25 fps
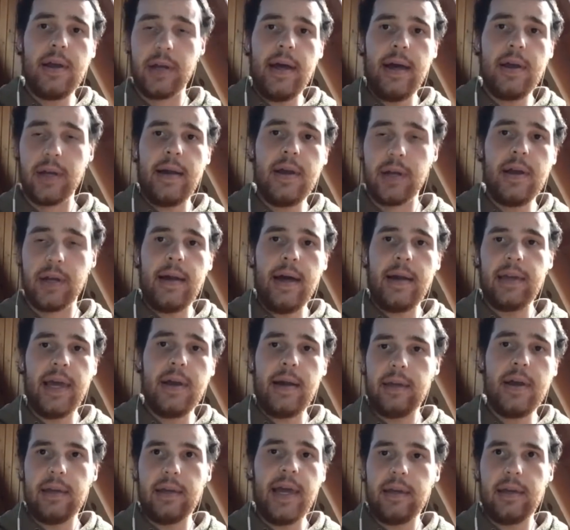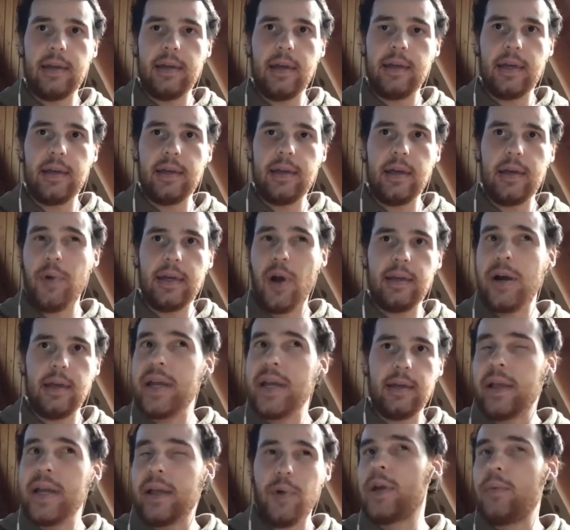And I'm like, "Can you
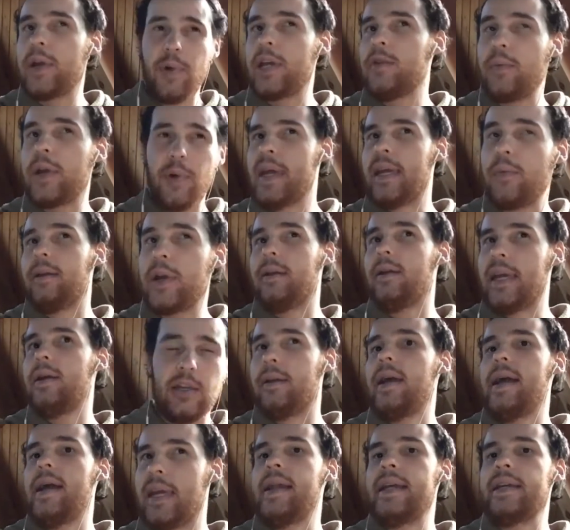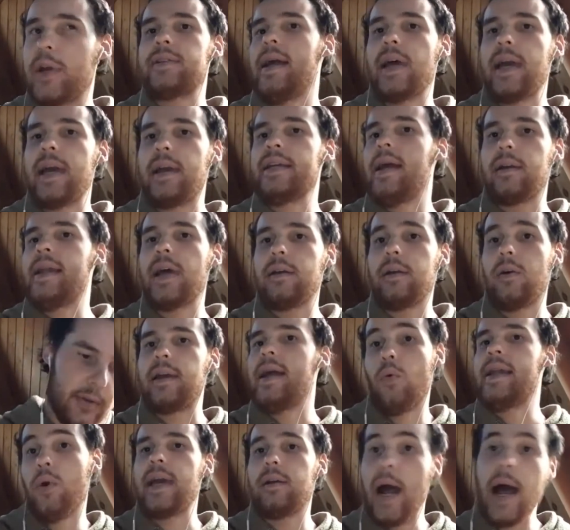party here? Like, what do you mean?" And he's like,
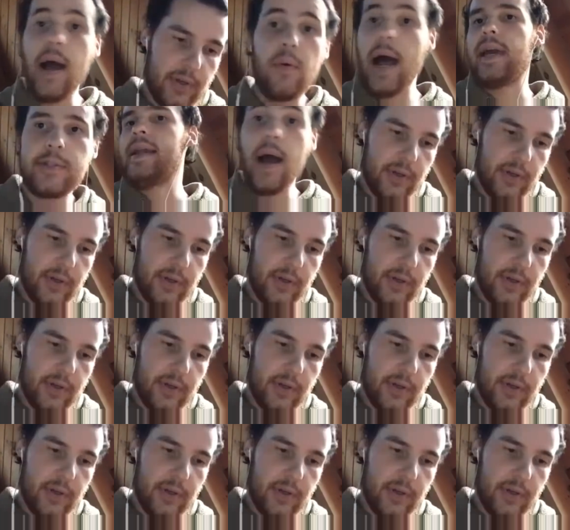"When I was in